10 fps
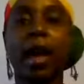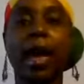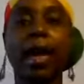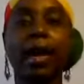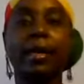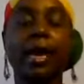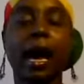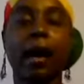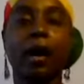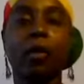and
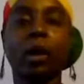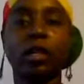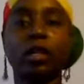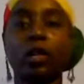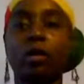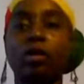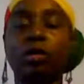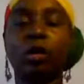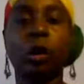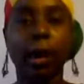I wanted
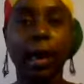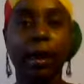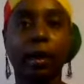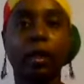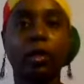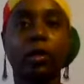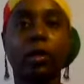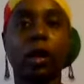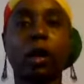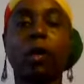to go ahead and do
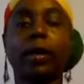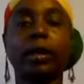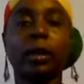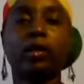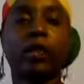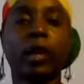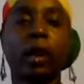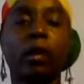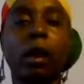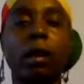a quick little
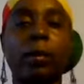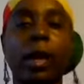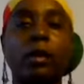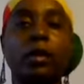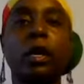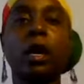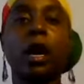video about